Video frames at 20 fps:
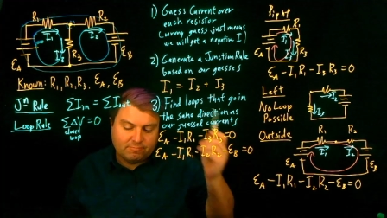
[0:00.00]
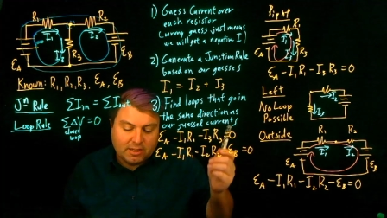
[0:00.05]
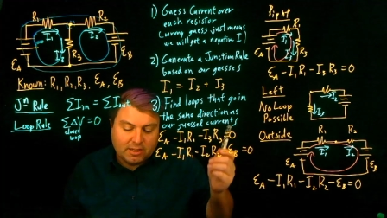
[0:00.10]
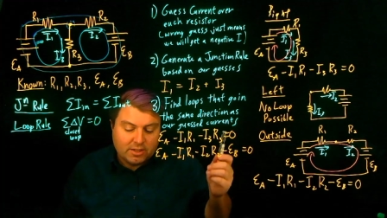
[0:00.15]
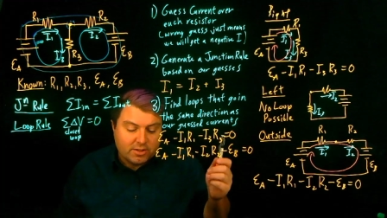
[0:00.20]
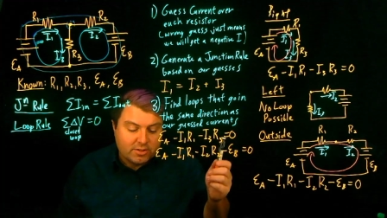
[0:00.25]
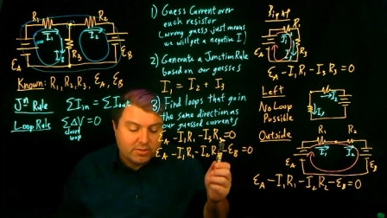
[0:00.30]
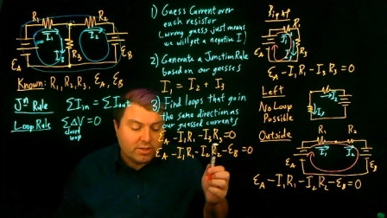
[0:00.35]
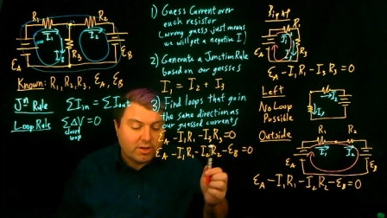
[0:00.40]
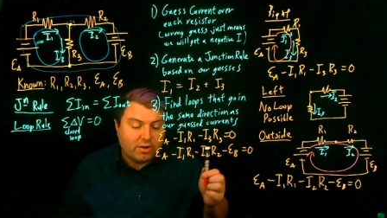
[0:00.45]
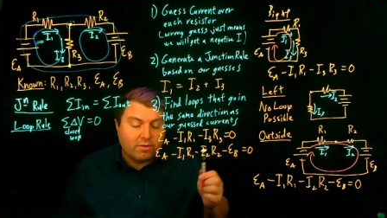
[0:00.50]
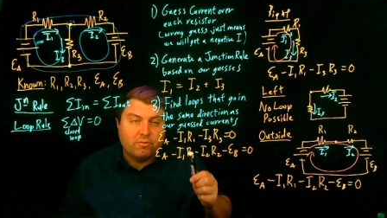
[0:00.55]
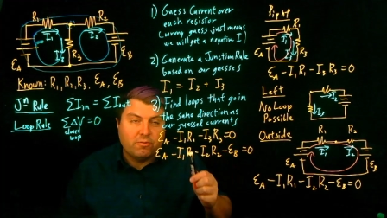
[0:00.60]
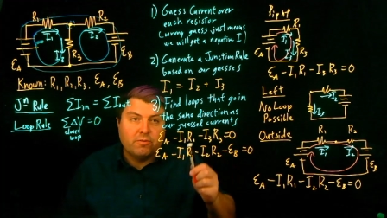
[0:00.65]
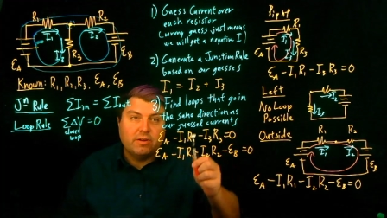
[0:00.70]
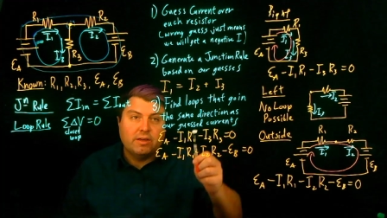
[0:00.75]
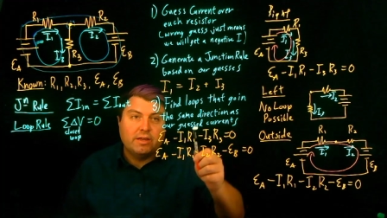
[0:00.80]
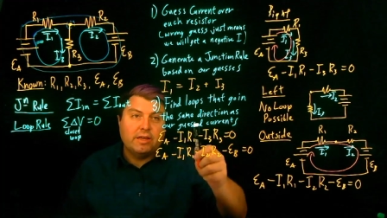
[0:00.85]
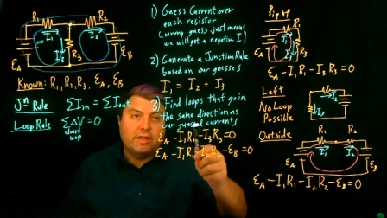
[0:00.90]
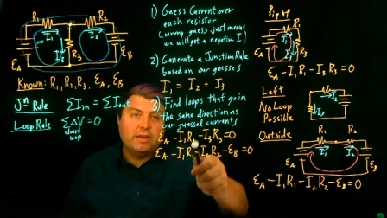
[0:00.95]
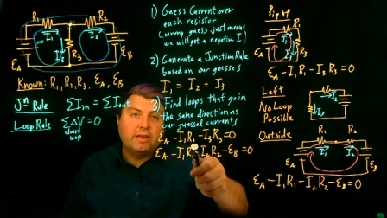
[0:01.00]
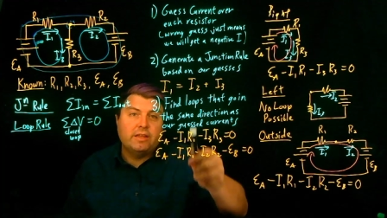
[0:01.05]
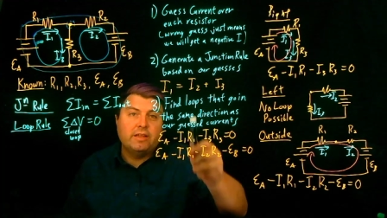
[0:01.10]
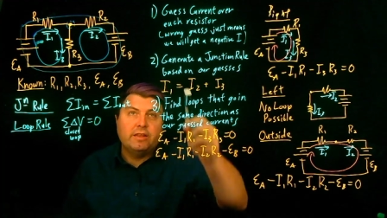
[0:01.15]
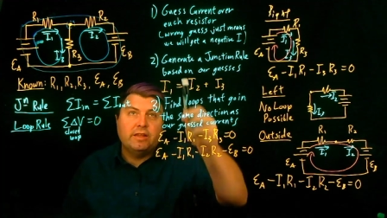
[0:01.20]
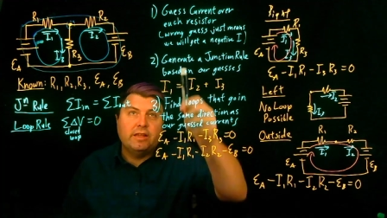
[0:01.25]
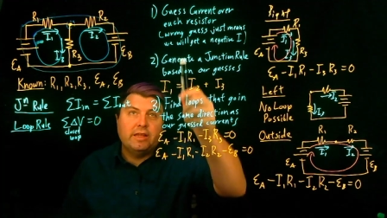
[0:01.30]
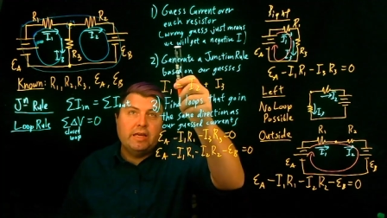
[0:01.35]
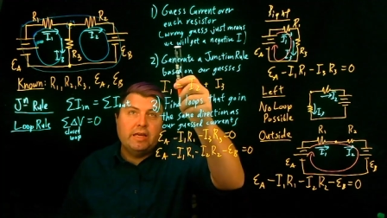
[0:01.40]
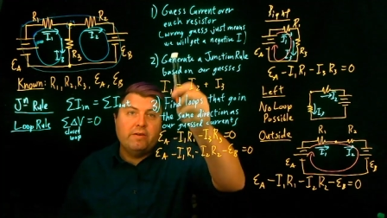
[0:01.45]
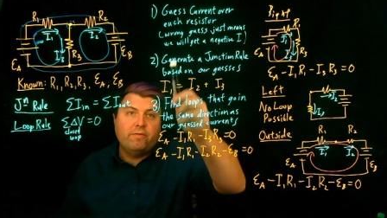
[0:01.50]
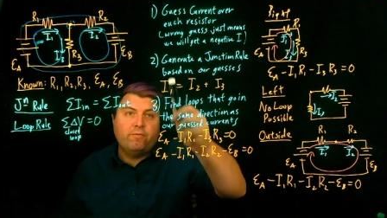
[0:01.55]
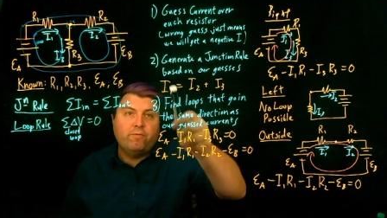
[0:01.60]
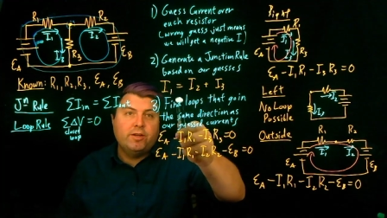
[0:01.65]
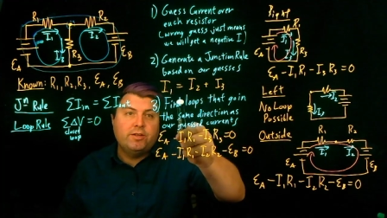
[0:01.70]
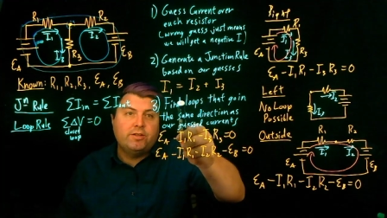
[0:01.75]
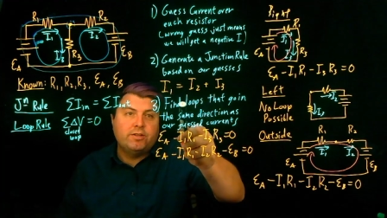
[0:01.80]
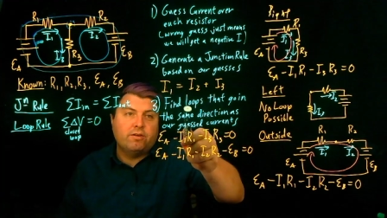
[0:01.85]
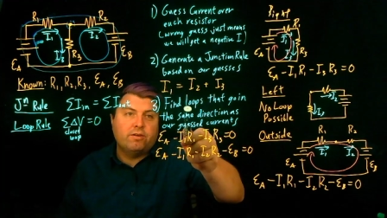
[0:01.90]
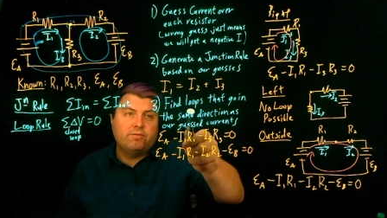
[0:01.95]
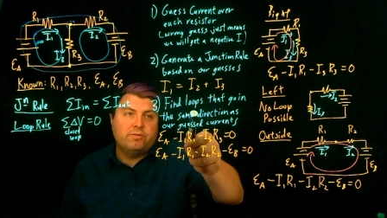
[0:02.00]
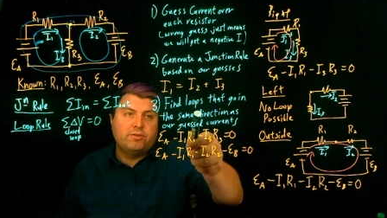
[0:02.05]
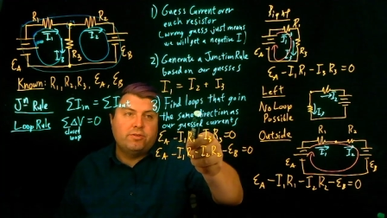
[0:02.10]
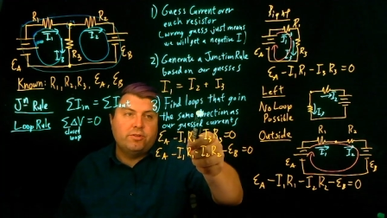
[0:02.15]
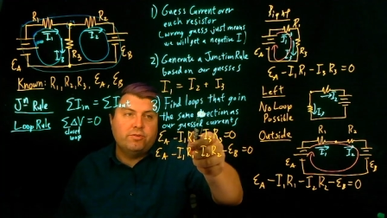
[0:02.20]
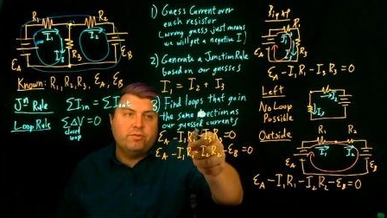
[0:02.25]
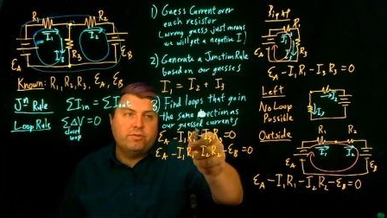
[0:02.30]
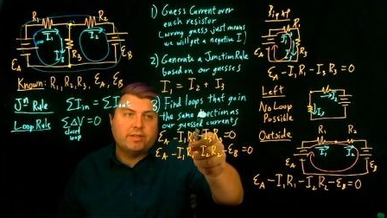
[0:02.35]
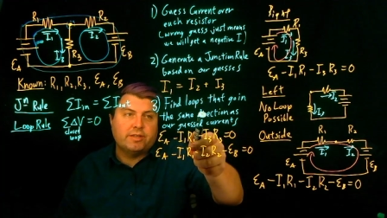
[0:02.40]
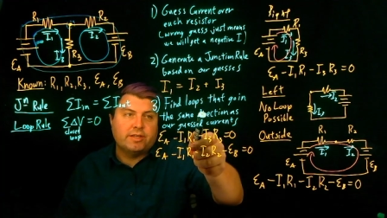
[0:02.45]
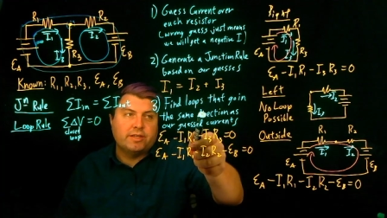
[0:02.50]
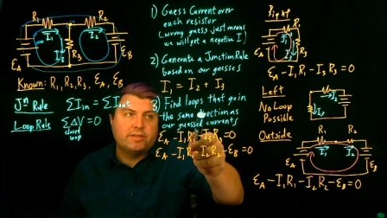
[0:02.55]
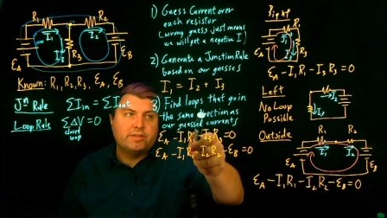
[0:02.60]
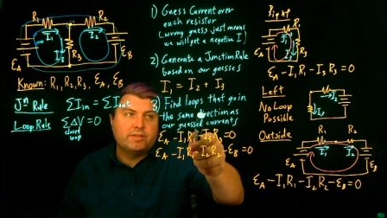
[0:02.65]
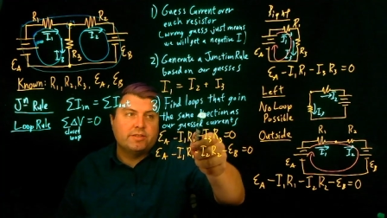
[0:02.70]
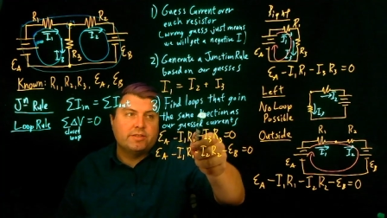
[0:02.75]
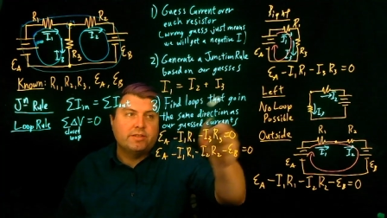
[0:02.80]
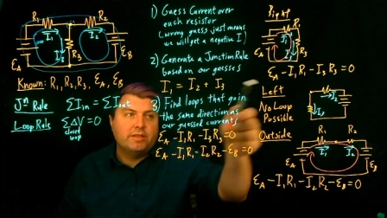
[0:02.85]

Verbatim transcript: So if we don't do this,